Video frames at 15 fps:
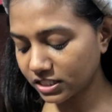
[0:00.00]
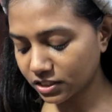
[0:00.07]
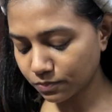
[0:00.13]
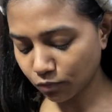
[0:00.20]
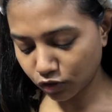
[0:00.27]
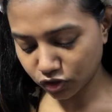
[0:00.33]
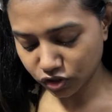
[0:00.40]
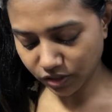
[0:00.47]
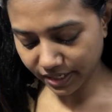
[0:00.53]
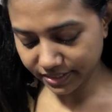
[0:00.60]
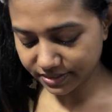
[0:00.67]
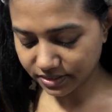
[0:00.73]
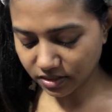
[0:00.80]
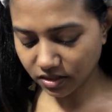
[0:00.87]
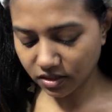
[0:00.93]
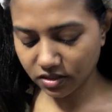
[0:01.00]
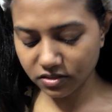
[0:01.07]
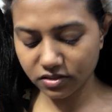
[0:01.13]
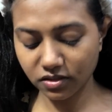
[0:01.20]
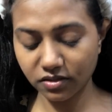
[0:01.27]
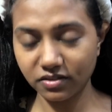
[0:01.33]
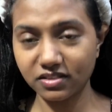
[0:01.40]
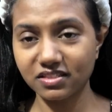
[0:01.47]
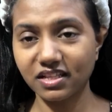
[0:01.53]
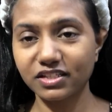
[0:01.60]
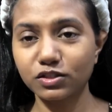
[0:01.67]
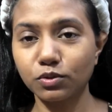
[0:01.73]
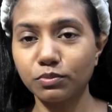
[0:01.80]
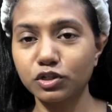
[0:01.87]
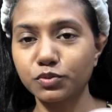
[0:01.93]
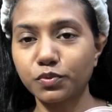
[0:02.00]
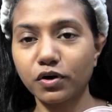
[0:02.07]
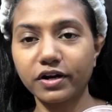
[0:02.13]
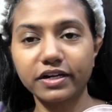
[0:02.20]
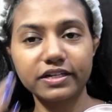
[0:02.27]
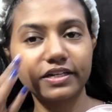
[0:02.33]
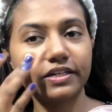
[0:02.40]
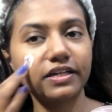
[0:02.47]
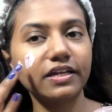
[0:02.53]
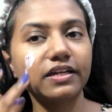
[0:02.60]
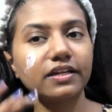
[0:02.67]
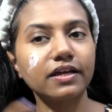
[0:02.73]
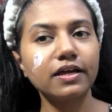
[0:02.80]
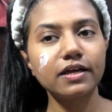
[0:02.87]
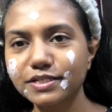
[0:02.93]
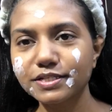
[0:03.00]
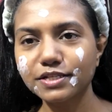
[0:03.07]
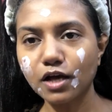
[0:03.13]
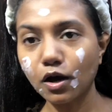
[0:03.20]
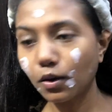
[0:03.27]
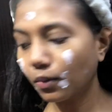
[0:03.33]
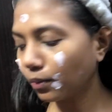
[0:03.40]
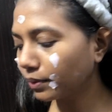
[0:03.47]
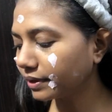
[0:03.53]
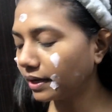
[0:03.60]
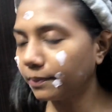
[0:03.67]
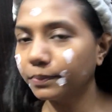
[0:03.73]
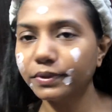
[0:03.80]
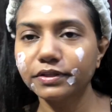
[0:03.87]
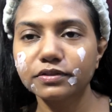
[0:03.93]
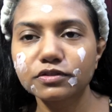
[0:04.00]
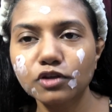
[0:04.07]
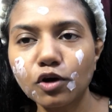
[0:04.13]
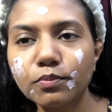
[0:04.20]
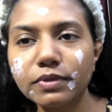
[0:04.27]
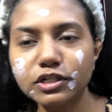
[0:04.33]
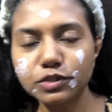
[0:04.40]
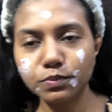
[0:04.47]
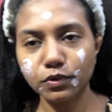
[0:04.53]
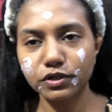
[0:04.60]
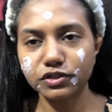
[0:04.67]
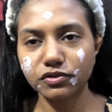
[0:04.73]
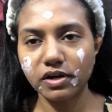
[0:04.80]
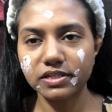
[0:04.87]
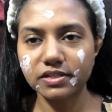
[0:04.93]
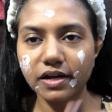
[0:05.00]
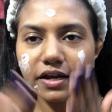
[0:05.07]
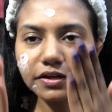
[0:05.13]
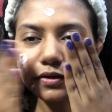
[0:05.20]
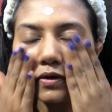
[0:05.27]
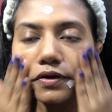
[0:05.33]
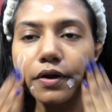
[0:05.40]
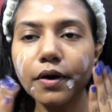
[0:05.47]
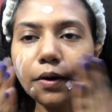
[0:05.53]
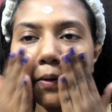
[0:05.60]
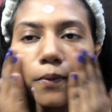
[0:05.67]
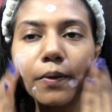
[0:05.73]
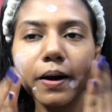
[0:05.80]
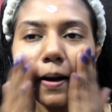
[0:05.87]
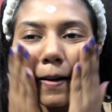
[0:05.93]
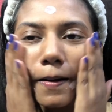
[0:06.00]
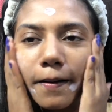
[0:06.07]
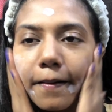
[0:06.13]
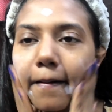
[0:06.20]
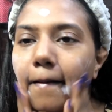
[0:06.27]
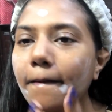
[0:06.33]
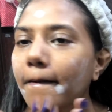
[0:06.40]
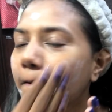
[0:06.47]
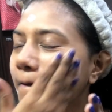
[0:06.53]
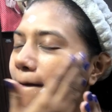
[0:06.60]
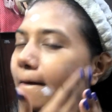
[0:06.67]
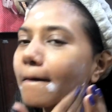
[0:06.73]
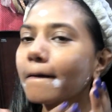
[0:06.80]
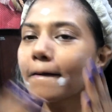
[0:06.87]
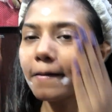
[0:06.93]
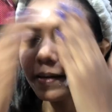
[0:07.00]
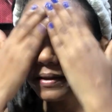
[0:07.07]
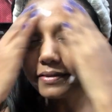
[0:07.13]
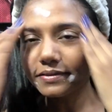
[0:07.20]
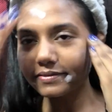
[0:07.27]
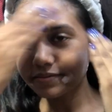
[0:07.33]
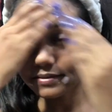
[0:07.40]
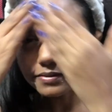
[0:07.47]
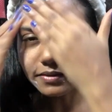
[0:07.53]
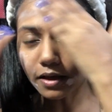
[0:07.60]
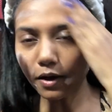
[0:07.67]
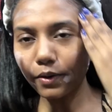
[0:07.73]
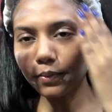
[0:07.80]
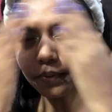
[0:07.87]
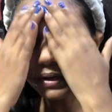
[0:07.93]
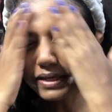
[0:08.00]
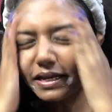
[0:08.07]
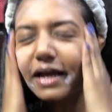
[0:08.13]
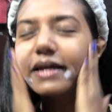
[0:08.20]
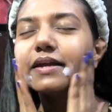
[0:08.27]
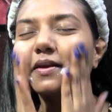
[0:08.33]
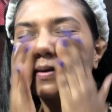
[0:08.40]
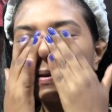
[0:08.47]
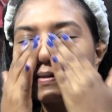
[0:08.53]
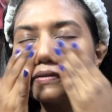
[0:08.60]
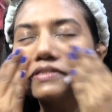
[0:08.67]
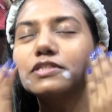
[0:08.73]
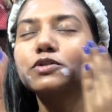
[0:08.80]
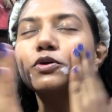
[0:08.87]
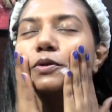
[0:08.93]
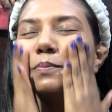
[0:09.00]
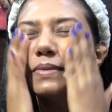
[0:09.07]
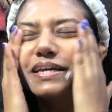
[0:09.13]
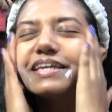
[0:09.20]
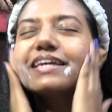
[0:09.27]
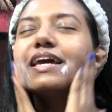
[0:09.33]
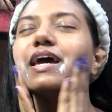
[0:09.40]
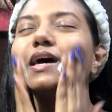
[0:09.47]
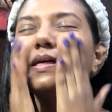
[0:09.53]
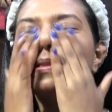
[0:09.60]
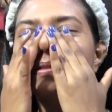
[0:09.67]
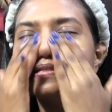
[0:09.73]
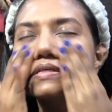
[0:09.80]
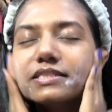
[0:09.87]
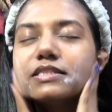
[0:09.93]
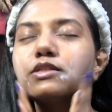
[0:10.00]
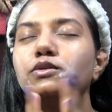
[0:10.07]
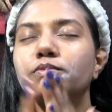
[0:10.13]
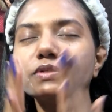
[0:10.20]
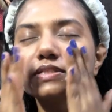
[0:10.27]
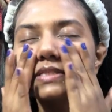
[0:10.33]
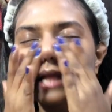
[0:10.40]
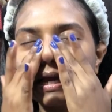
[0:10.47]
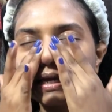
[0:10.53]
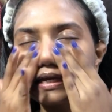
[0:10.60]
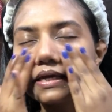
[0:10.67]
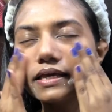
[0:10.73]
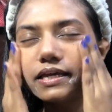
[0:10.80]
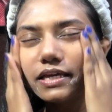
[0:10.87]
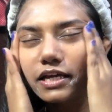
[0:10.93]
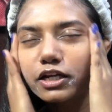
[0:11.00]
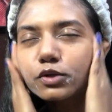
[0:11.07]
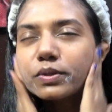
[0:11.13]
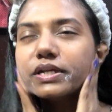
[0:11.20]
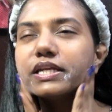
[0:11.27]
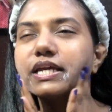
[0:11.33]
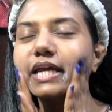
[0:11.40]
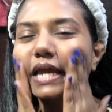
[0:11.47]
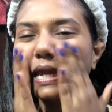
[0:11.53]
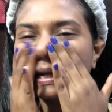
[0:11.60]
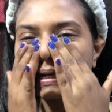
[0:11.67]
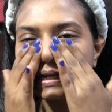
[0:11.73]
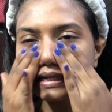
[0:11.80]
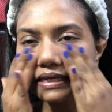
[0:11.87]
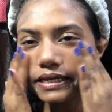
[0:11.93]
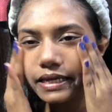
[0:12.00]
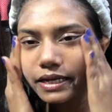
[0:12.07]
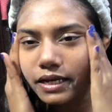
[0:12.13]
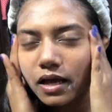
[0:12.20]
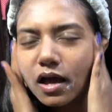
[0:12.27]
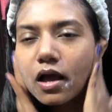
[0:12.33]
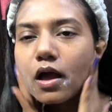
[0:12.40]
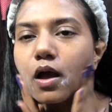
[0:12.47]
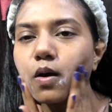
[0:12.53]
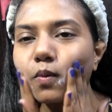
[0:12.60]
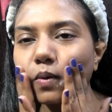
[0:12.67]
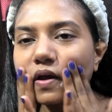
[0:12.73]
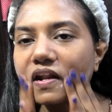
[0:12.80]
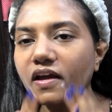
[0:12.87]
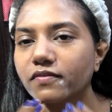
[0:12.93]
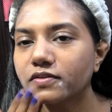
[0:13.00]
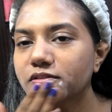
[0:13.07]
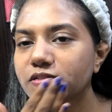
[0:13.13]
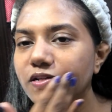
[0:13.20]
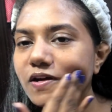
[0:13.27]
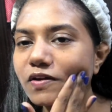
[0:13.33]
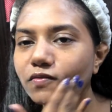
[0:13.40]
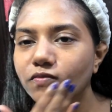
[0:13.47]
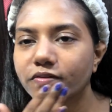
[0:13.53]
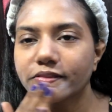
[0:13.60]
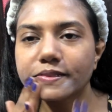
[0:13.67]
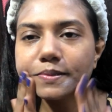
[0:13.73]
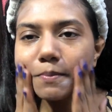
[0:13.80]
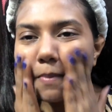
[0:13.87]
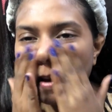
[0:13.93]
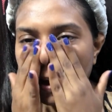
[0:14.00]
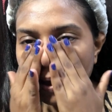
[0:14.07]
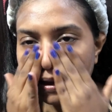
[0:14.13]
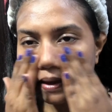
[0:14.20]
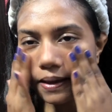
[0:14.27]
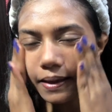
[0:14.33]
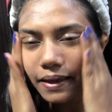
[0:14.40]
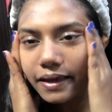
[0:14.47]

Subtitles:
moisturizer. So it's like so much product in it. So yeah, I put so much moisturizer, I know. So yeah, here the story begins. This was like year 2018 when I was done with my